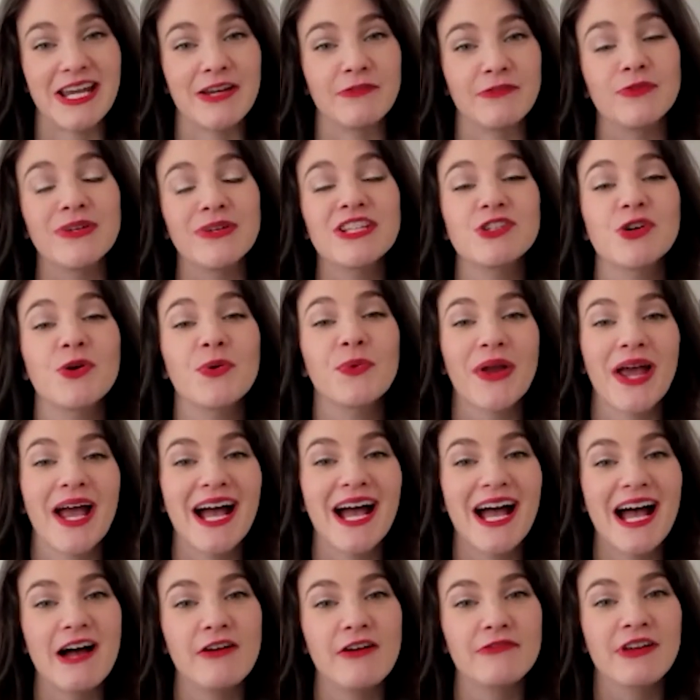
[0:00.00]
If we don't
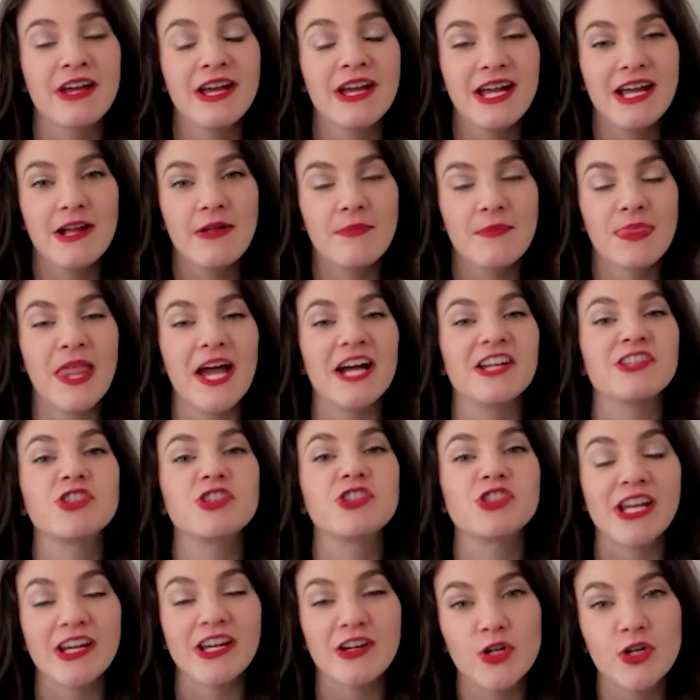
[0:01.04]
have a
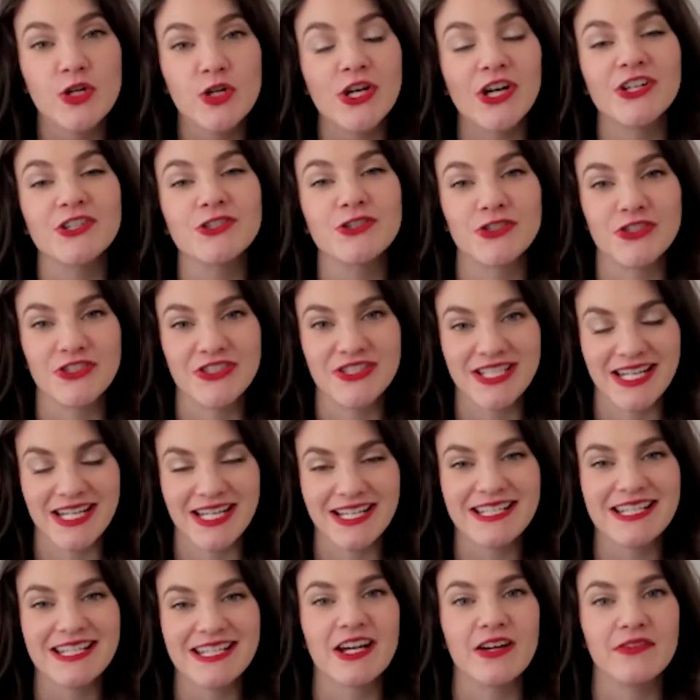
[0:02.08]
shared
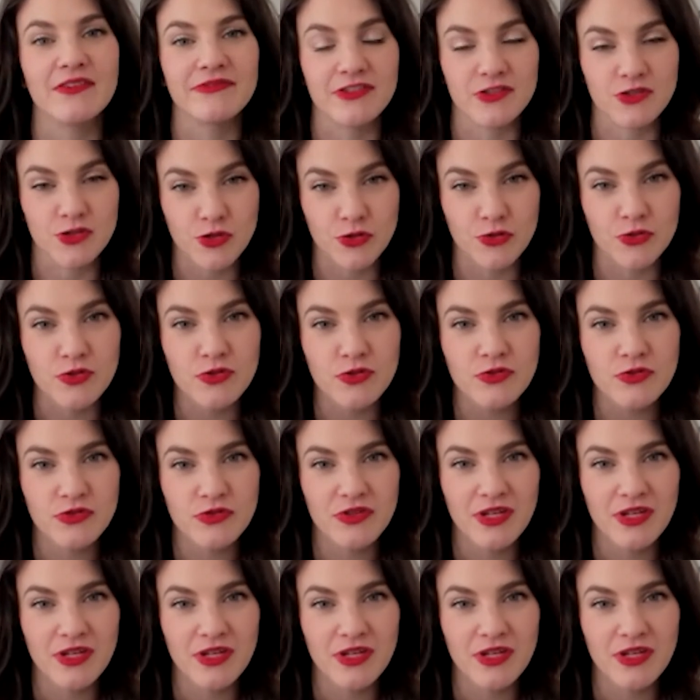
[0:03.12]
understanding of the truth